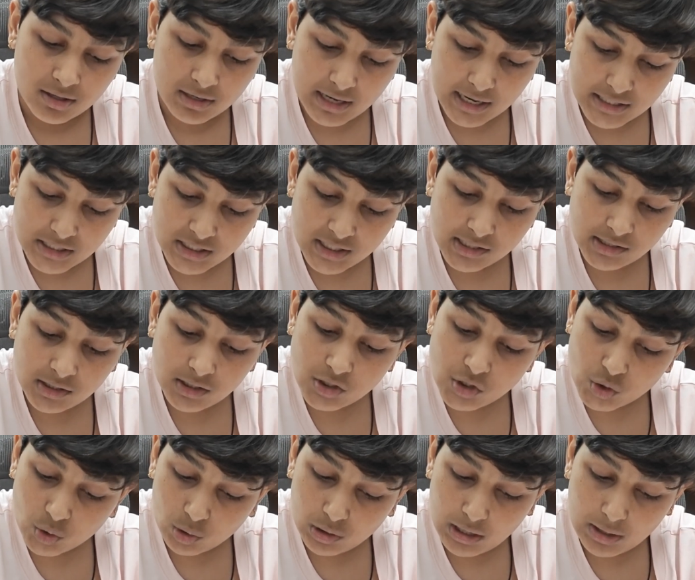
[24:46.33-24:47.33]

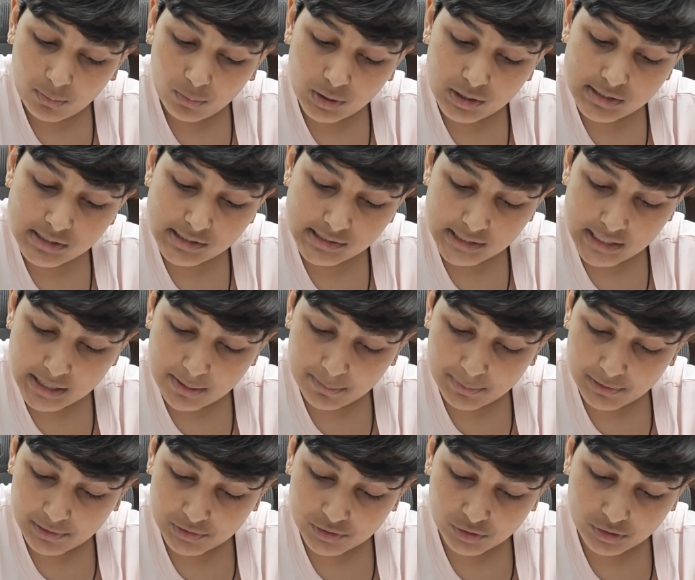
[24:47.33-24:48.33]
Rajendra Chola was
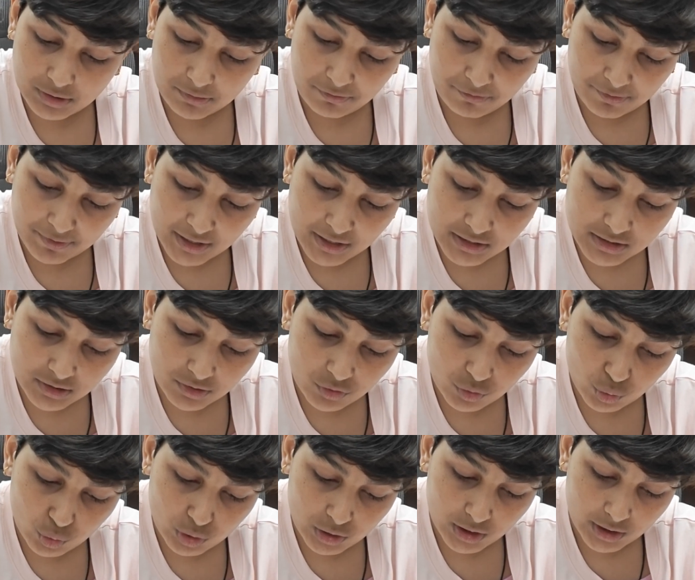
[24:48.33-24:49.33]
able to defeat the
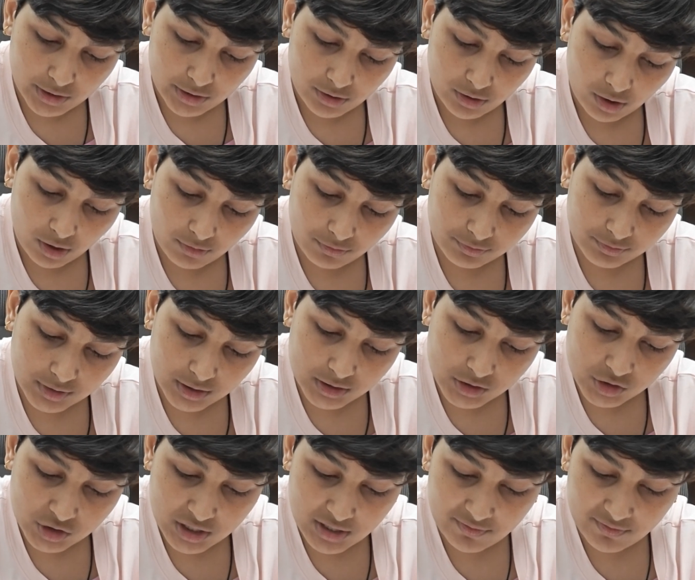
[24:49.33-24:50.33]
ruler of
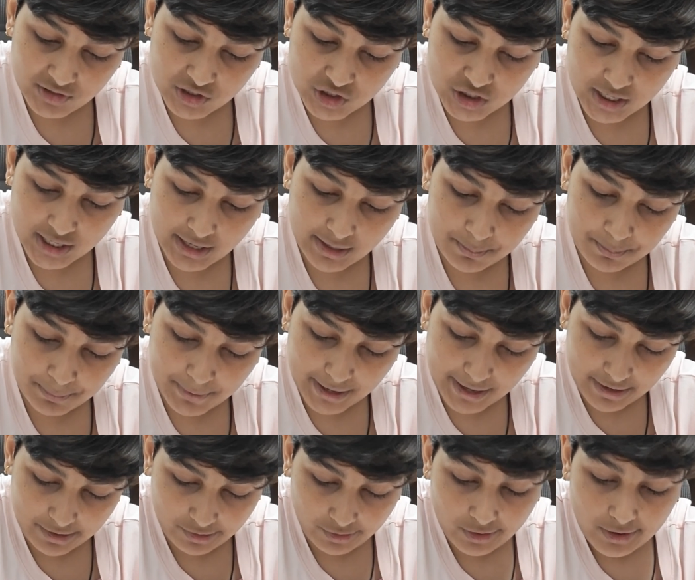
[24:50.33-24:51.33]
the Srivijaya
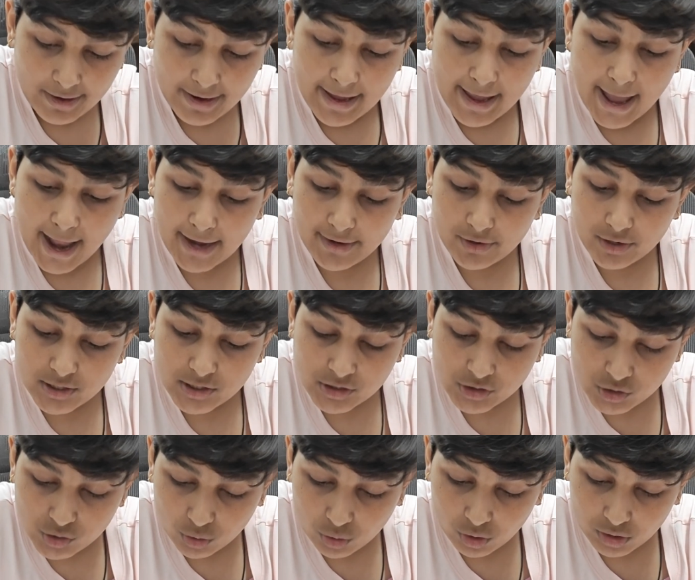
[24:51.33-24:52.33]
Empire and
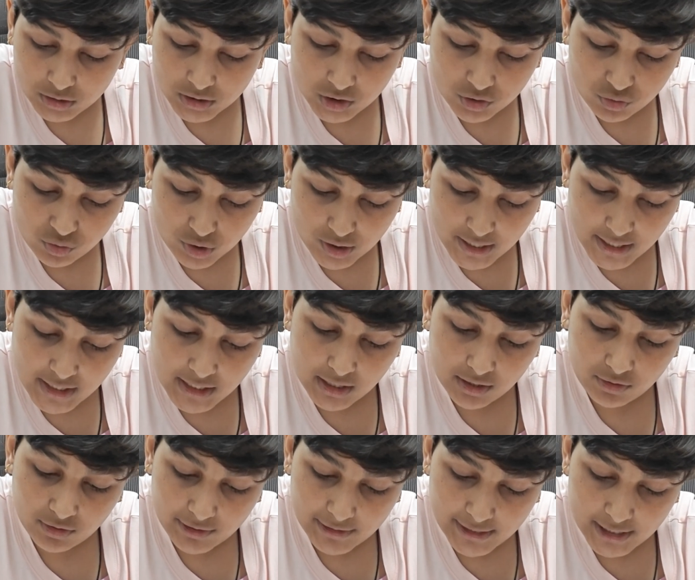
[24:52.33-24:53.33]
restore the
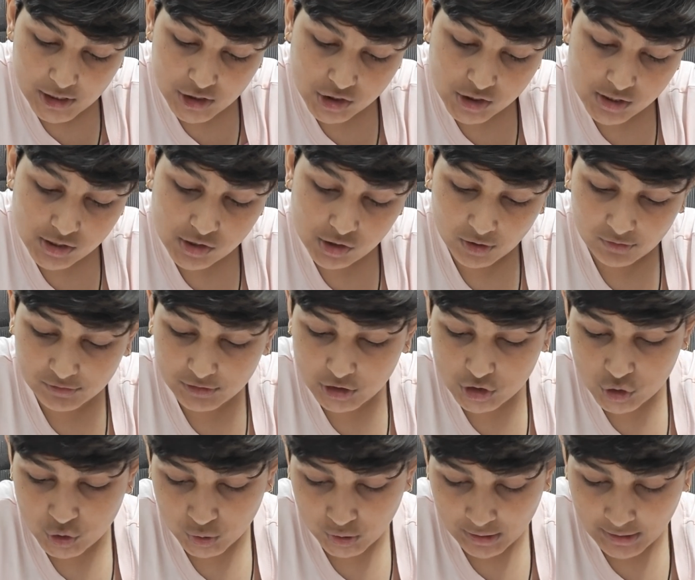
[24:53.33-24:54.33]
trading relations of
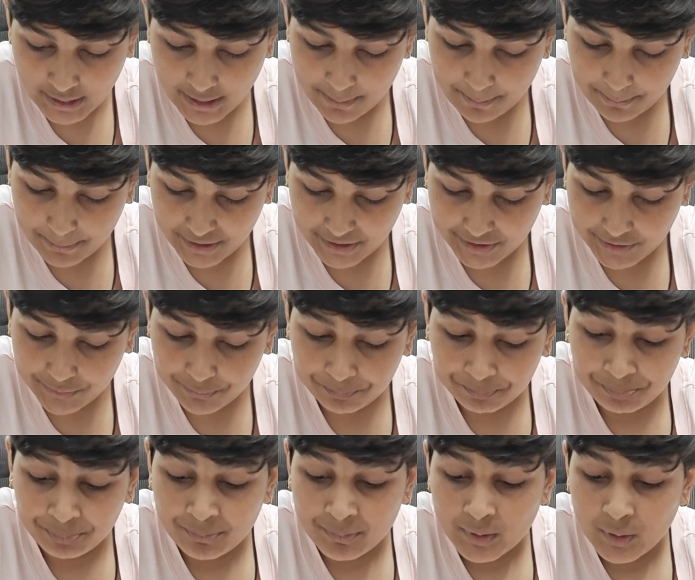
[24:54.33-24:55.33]
the Chola Empire
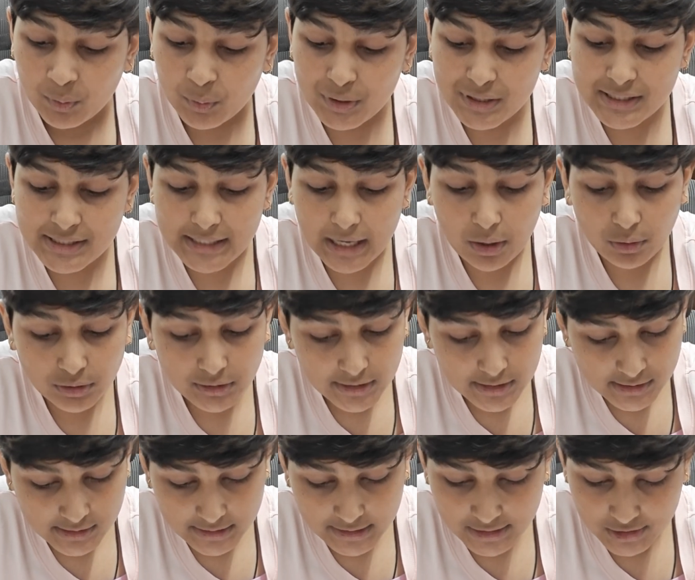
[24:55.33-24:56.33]
with
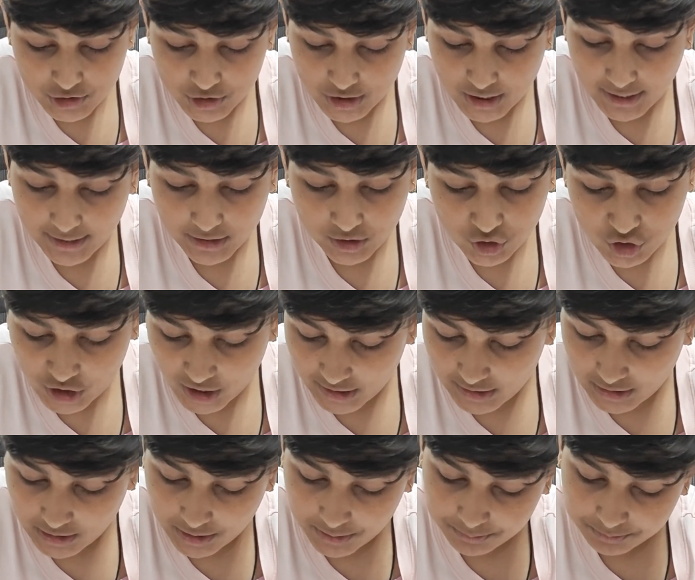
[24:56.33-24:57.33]
Southeast Asia and
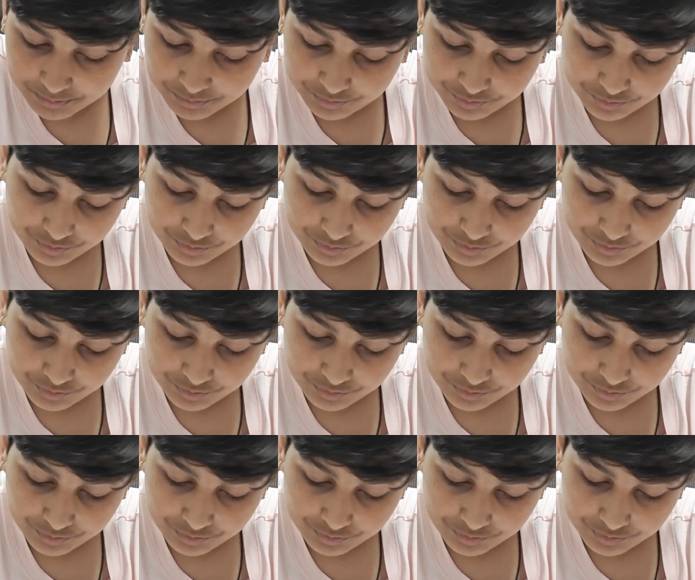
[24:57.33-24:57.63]
China.